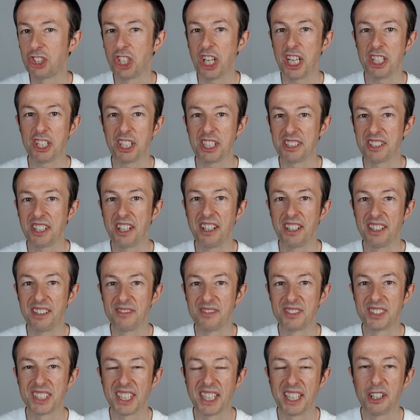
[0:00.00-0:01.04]
changing
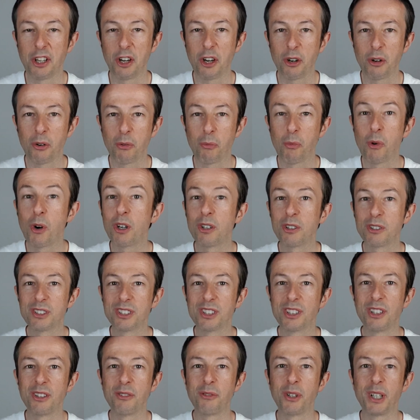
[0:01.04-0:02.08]
times in our
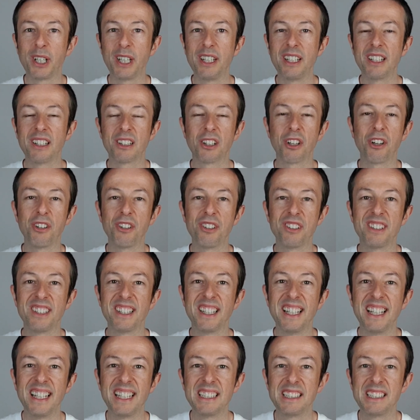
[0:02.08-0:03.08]
world that we learn